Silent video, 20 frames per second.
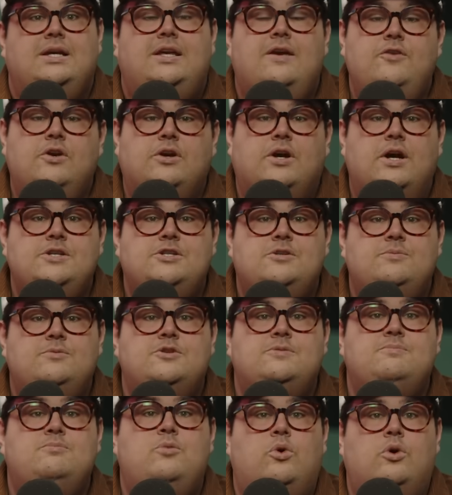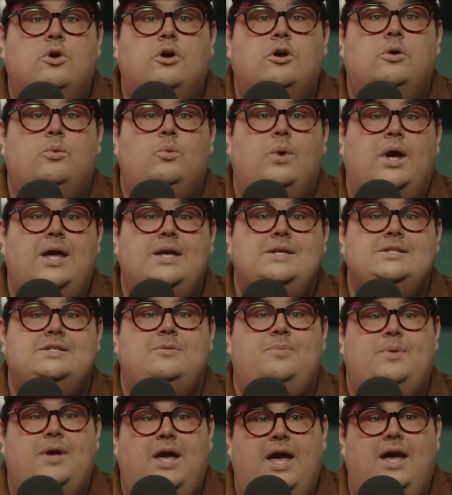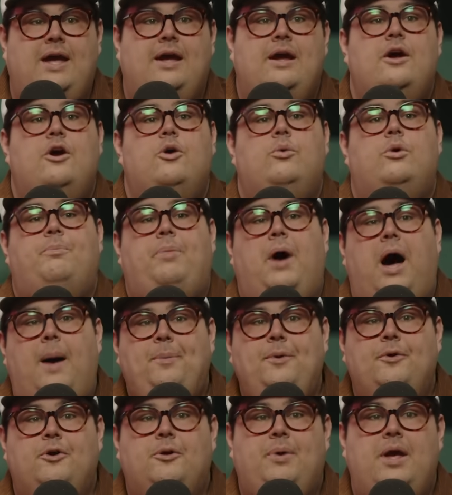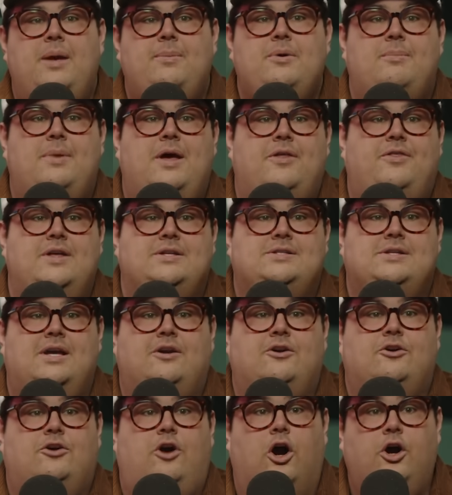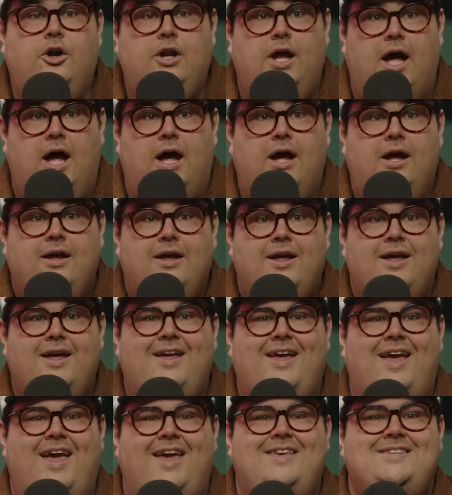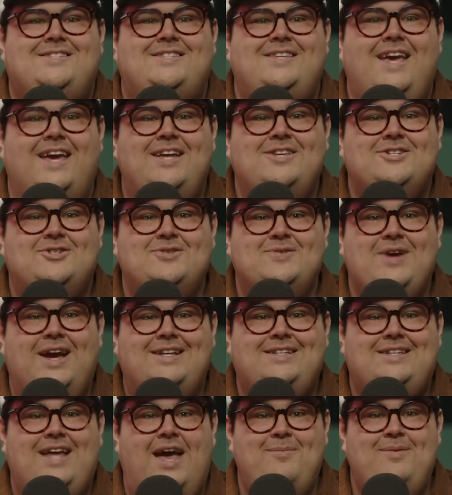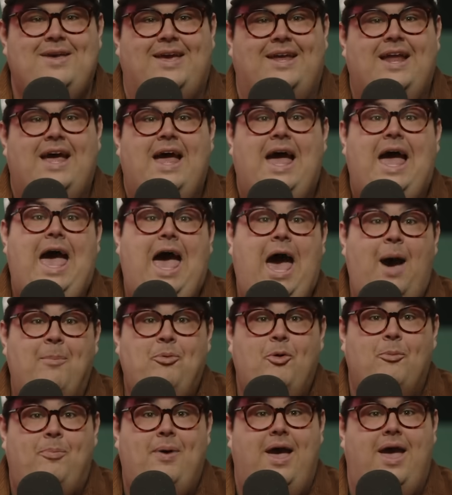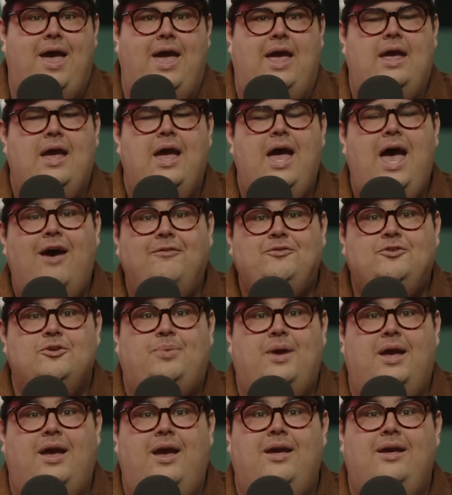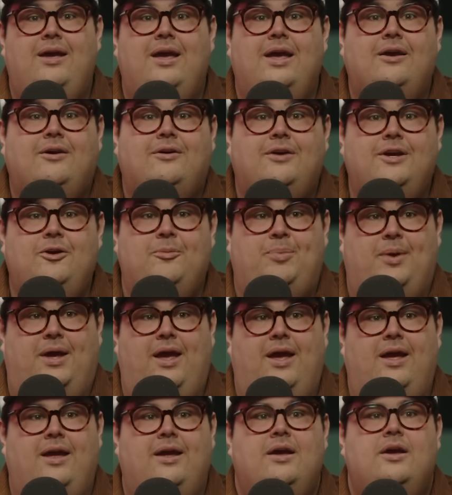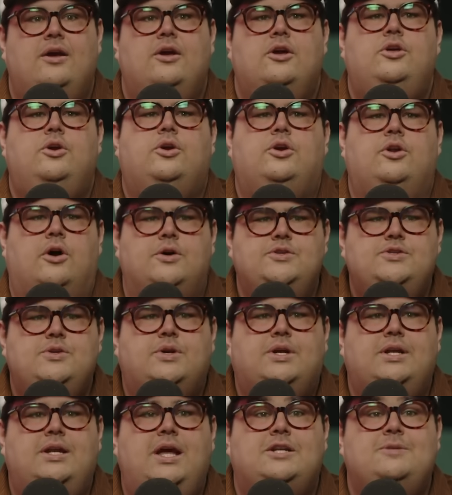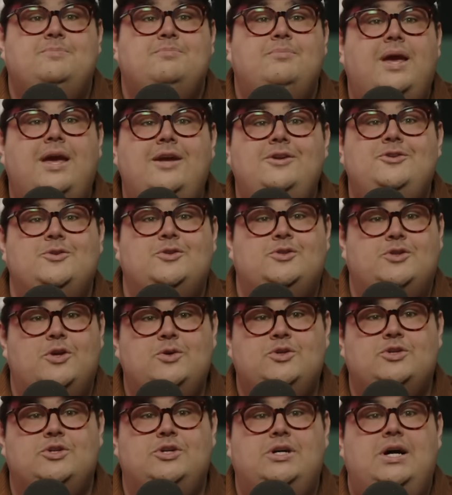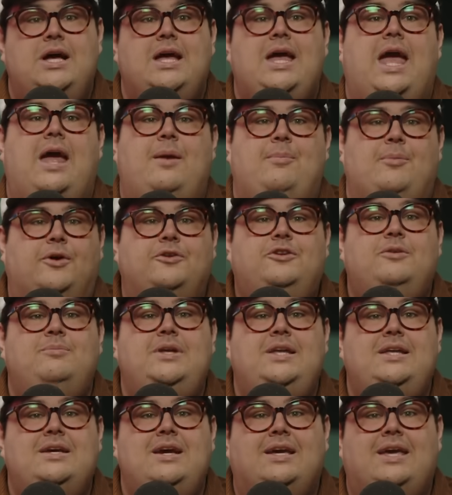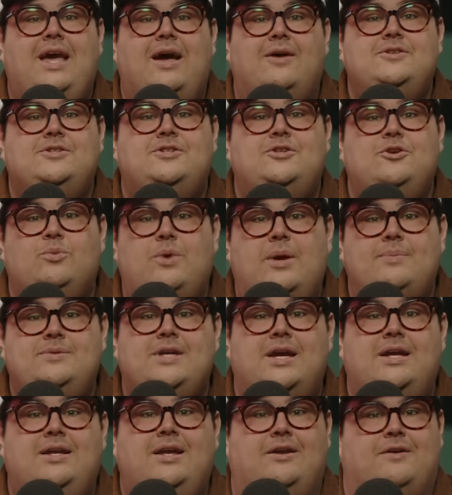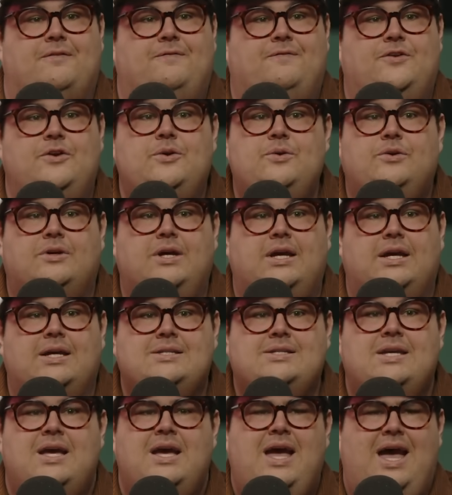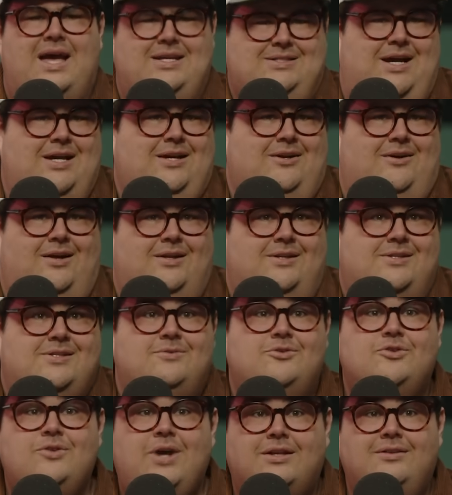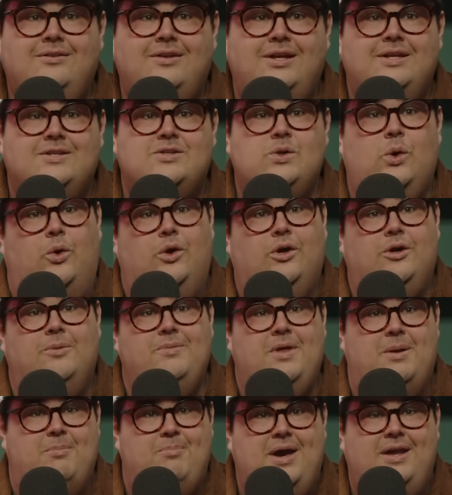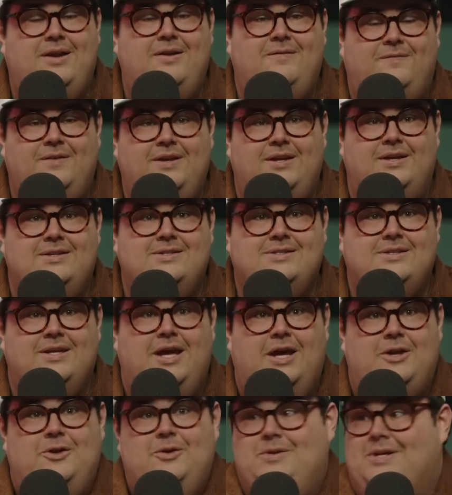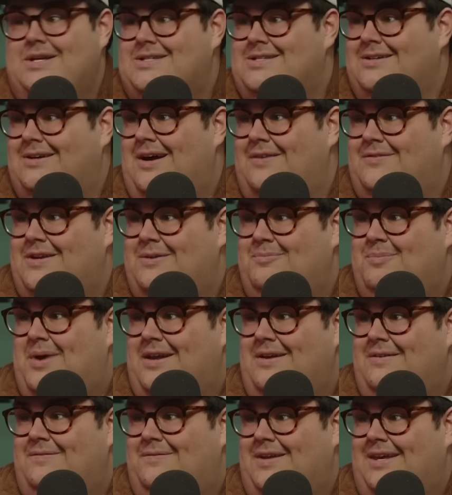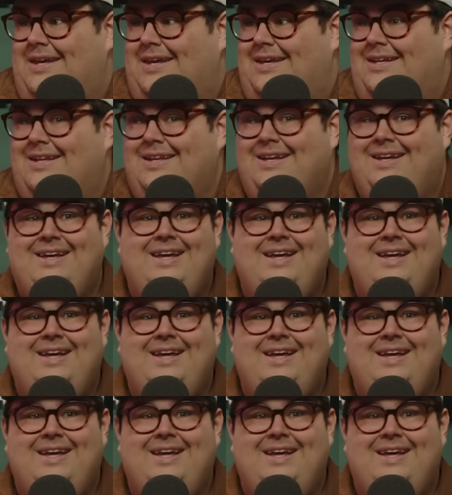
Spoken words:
give your customers more ways to pay with popular payment methods like Klarna, ACH Direct Debit, Apple Pay, Afterpay, and ClearPay. You can also connect major social and multimedia accounts to your website in a few clicks as icons, direct links, or embedded feeds. And who doesn't love an embedded feed?